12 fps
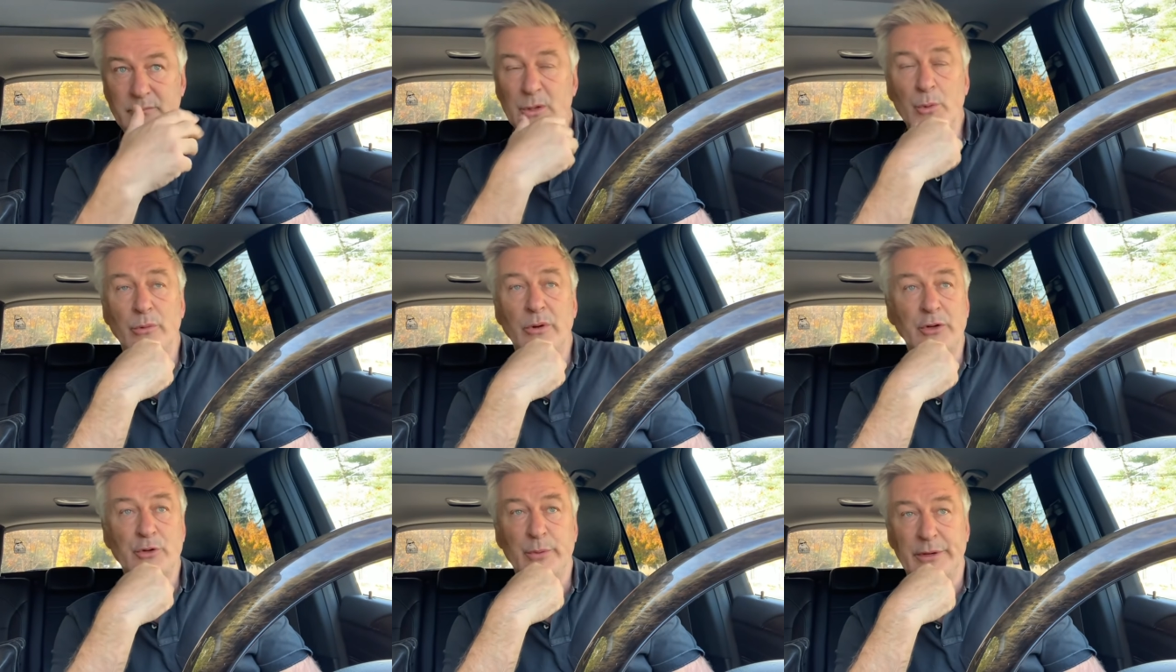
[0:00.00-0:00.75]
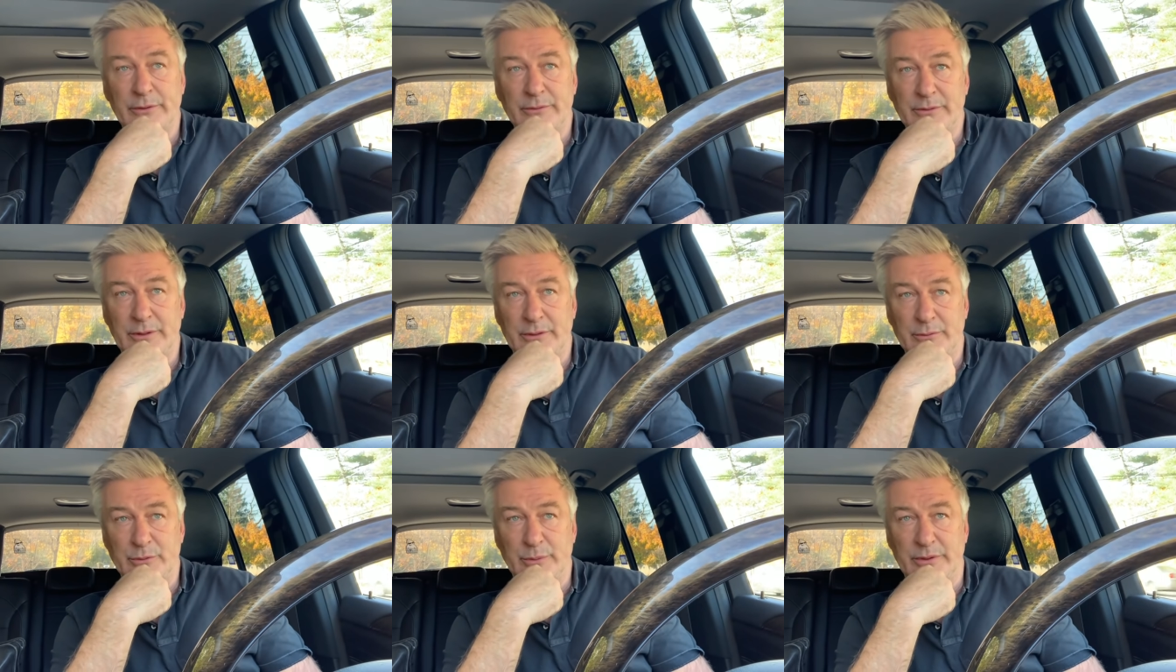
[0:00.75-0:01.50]
or on Twitter. You know,
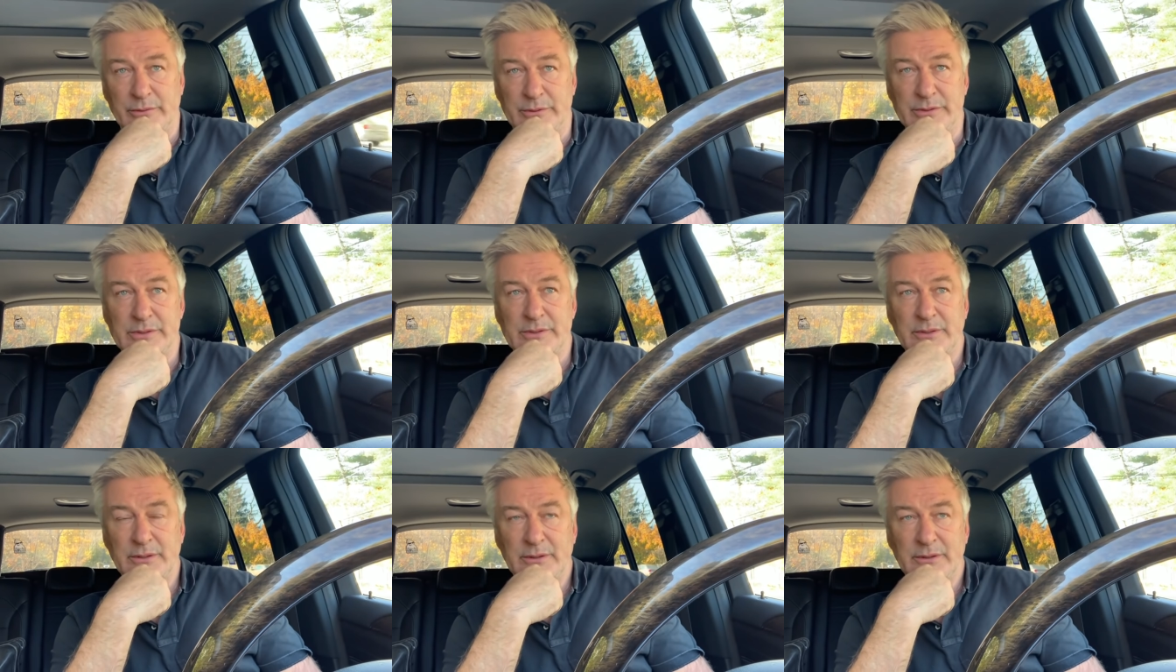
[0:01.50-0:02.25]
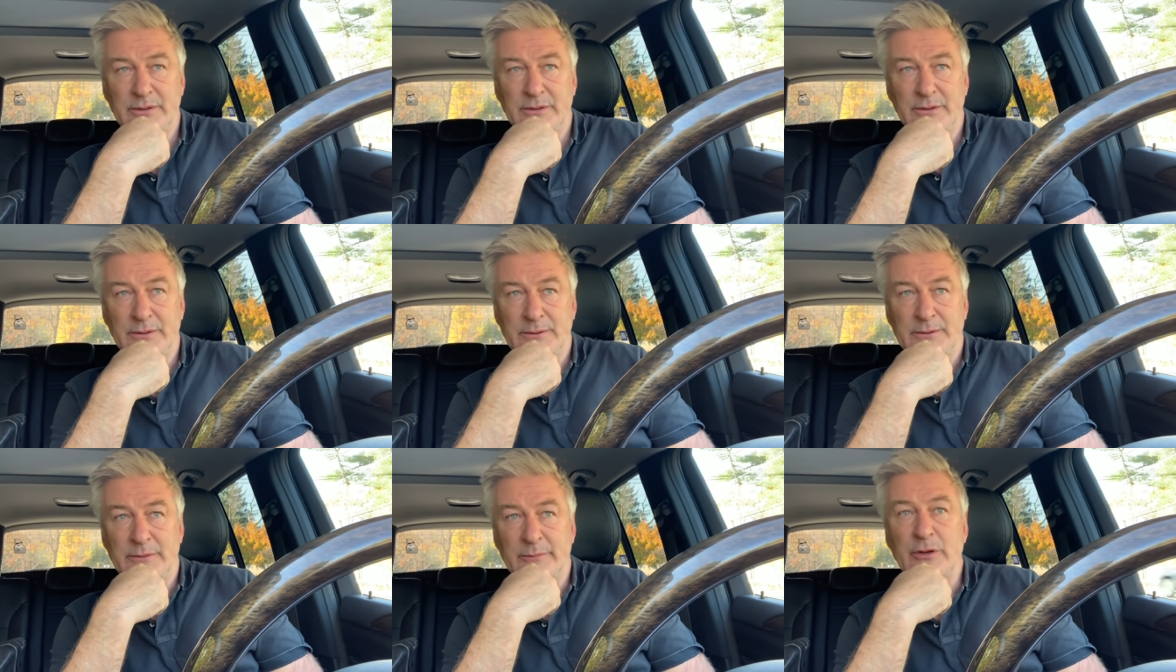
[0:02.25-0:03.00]
Twitter is
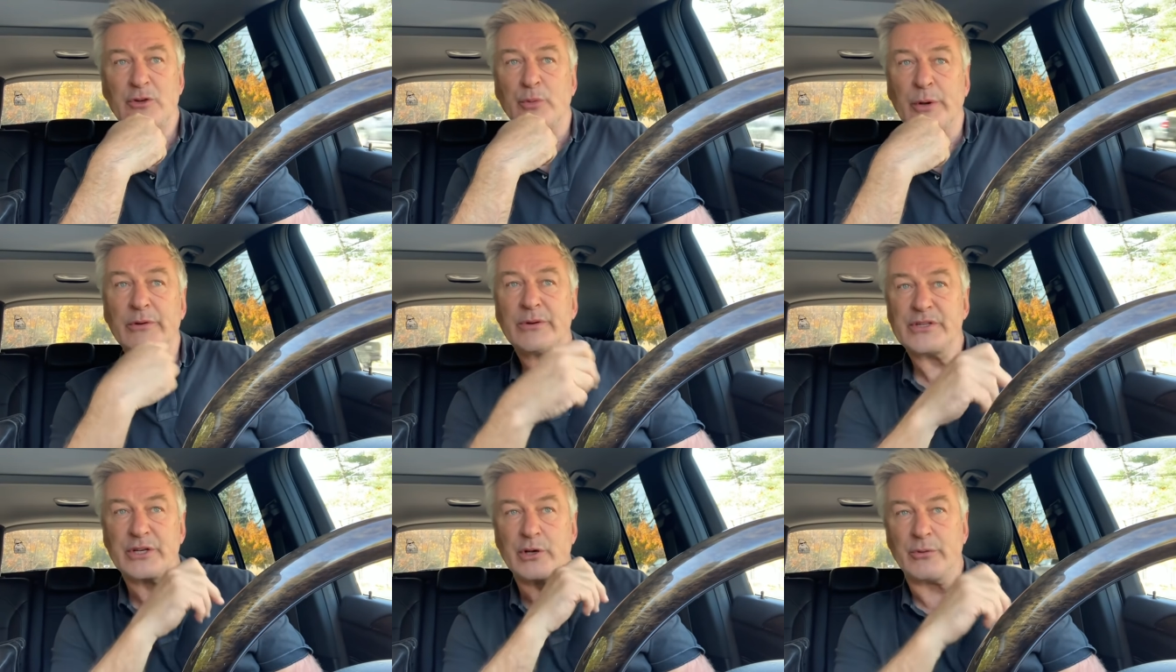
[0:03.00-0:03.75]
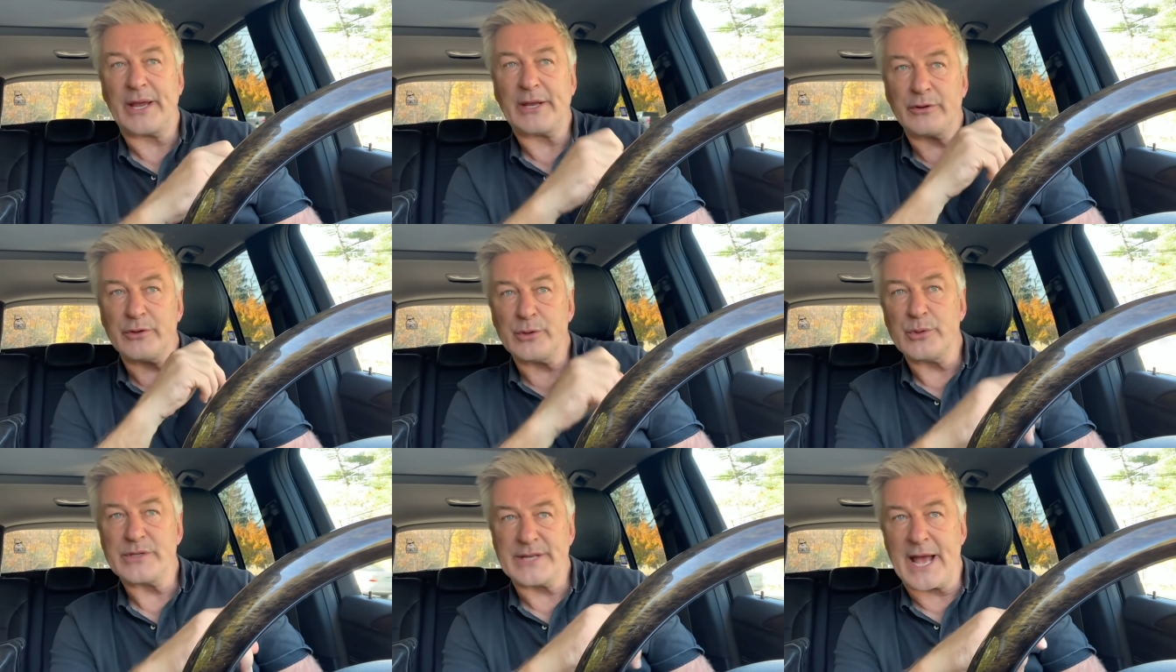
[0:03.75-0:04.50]
I mean, Twitter is a great
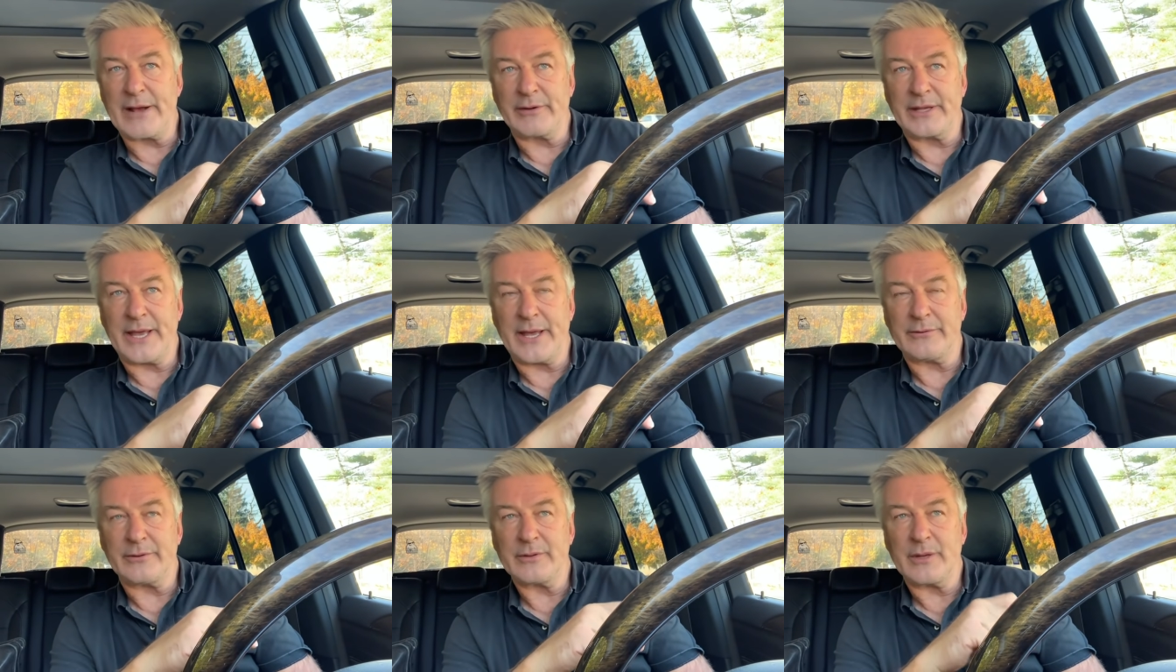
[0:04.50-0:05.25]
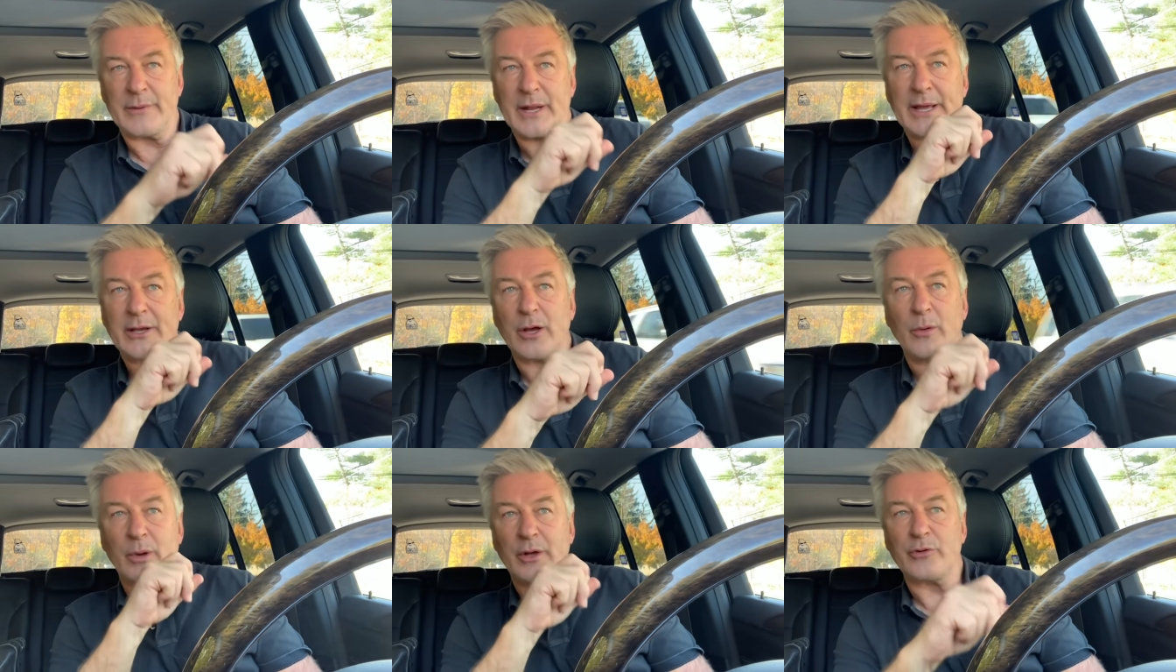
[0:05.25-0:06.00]
news aggregator. I mean, I
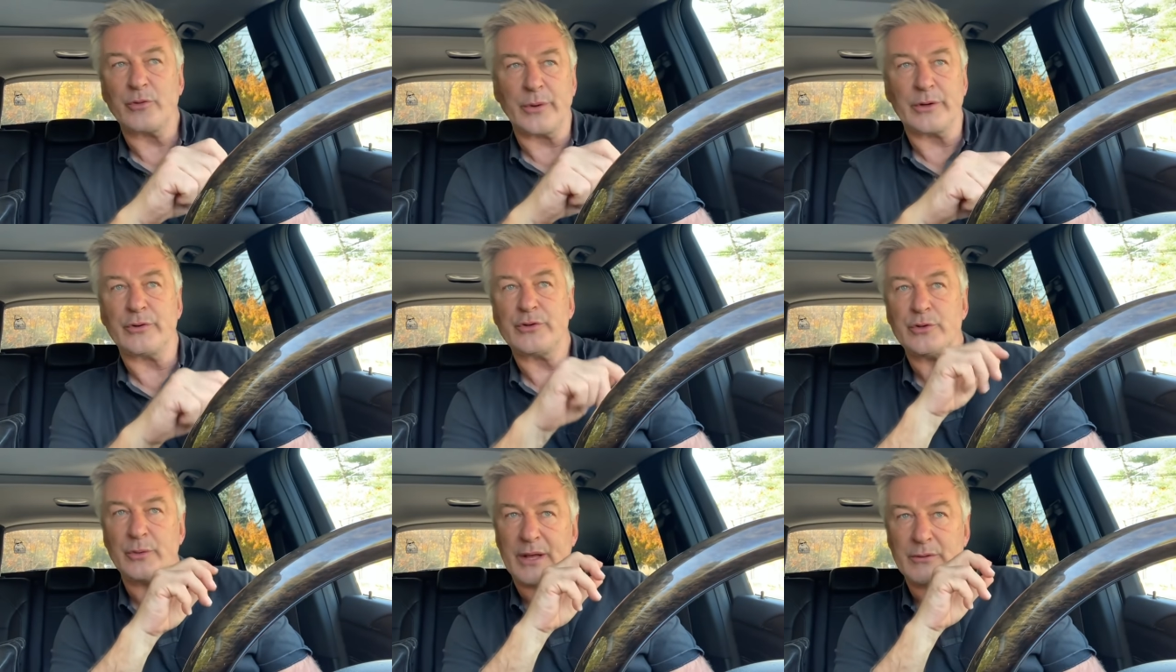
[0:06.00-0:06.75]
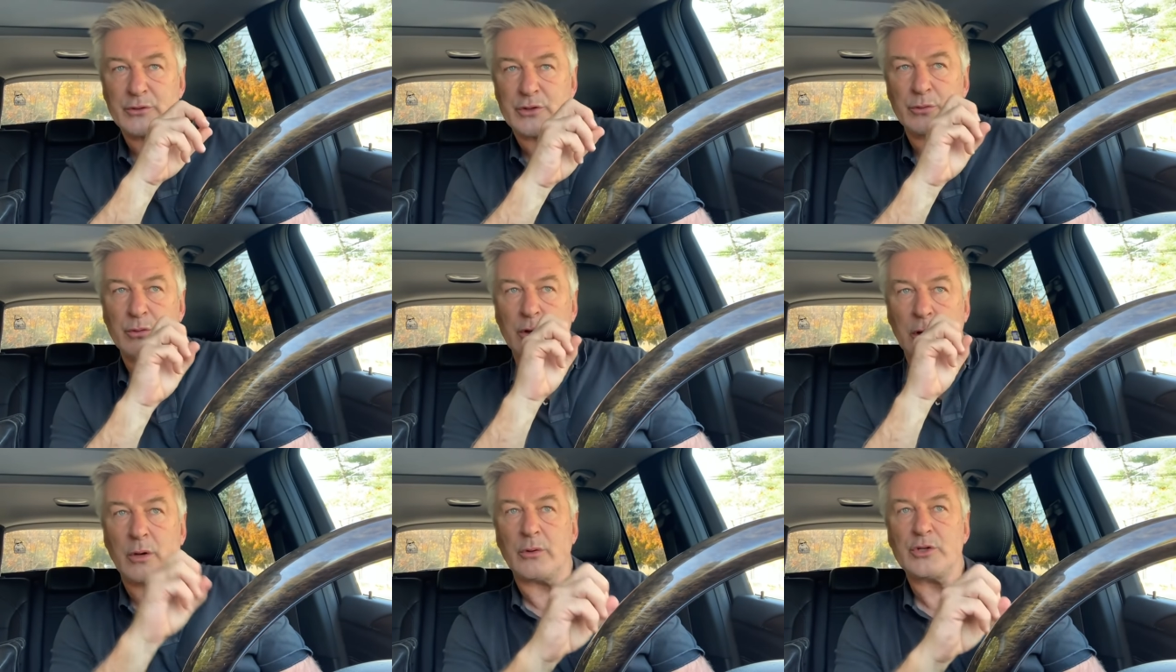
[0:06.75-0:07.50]
go on Twitter to, to
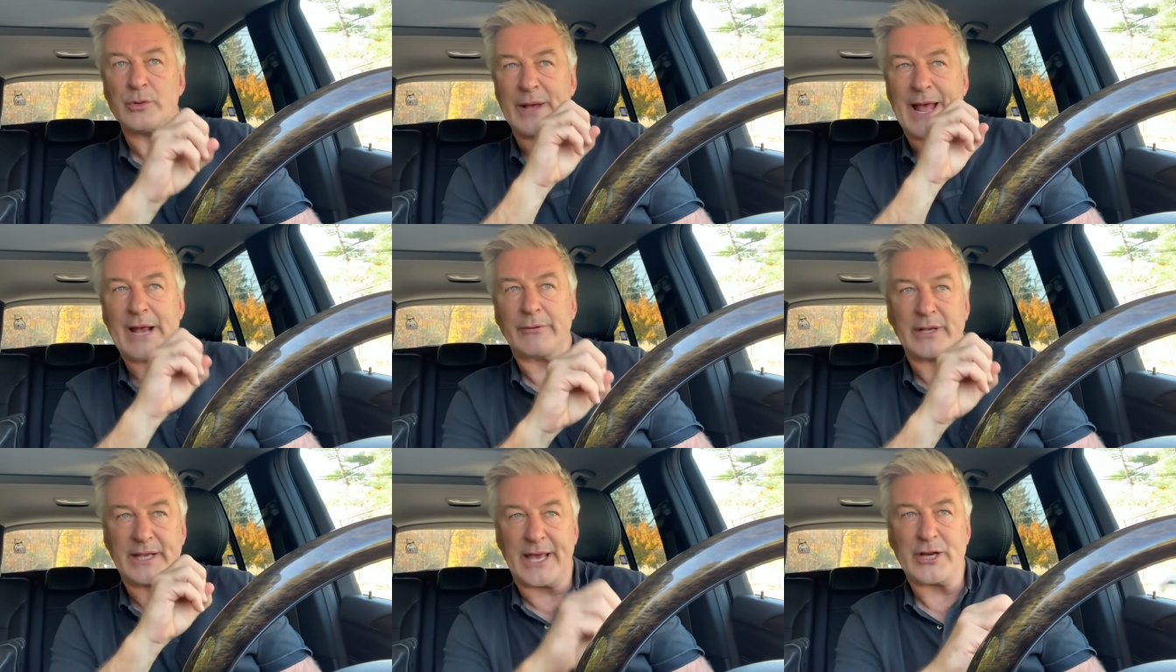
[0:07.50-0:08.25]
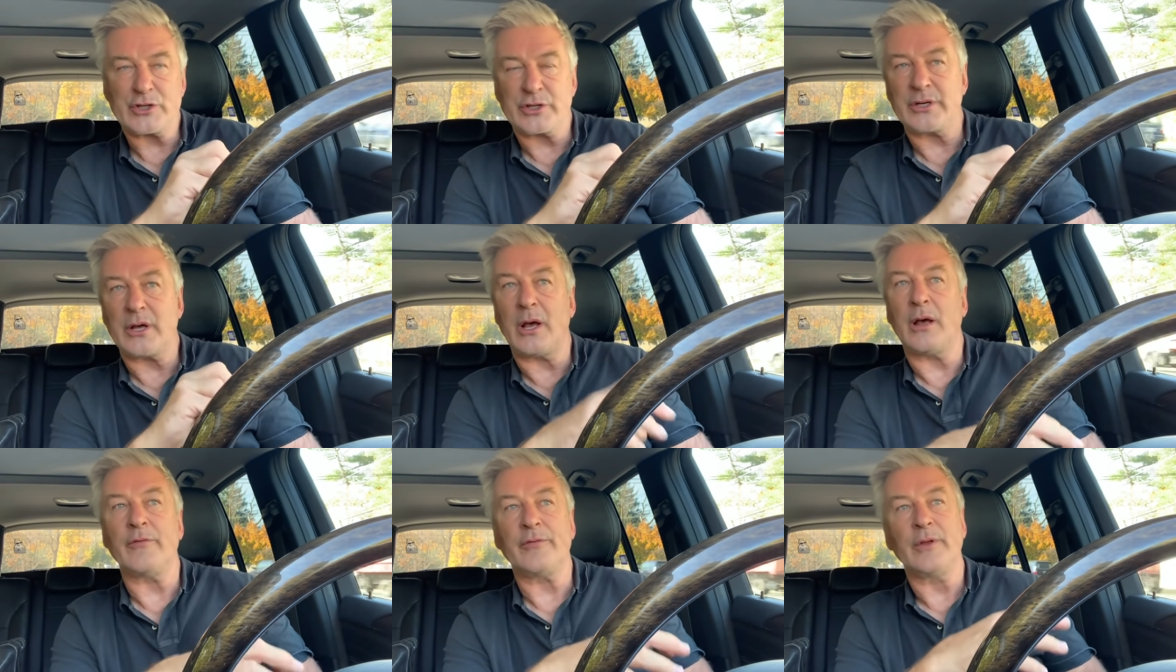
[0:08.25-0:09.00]
go to aggregation
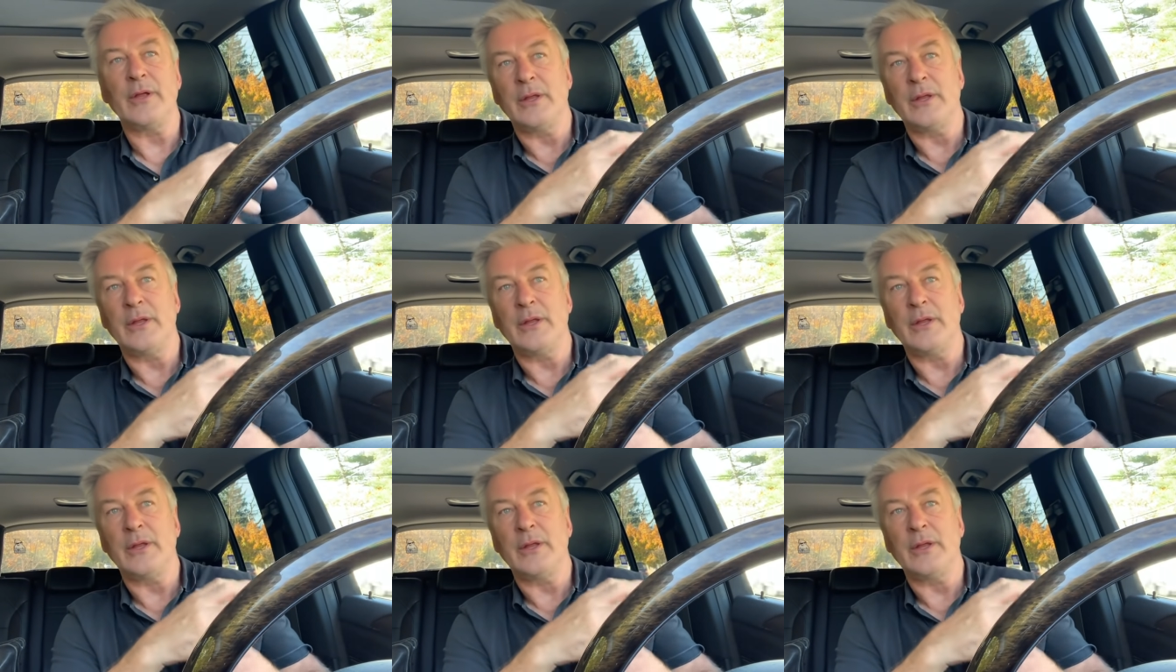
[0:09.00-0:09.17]
of